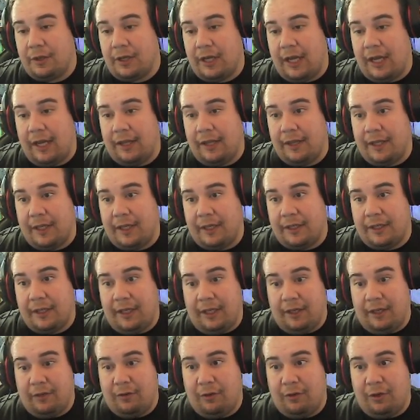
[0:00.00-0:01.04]
going to add that
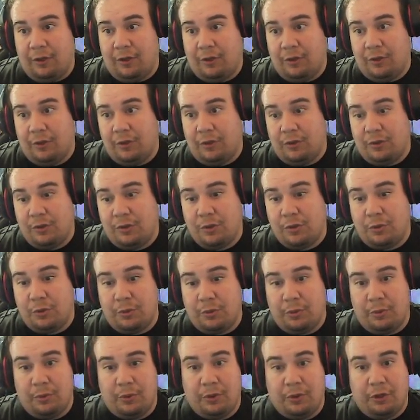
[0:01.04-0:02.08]
in
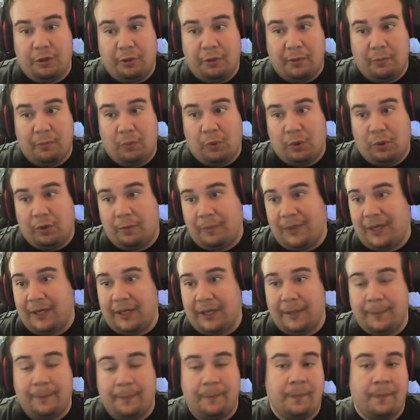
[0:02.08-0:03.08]
to your imported media.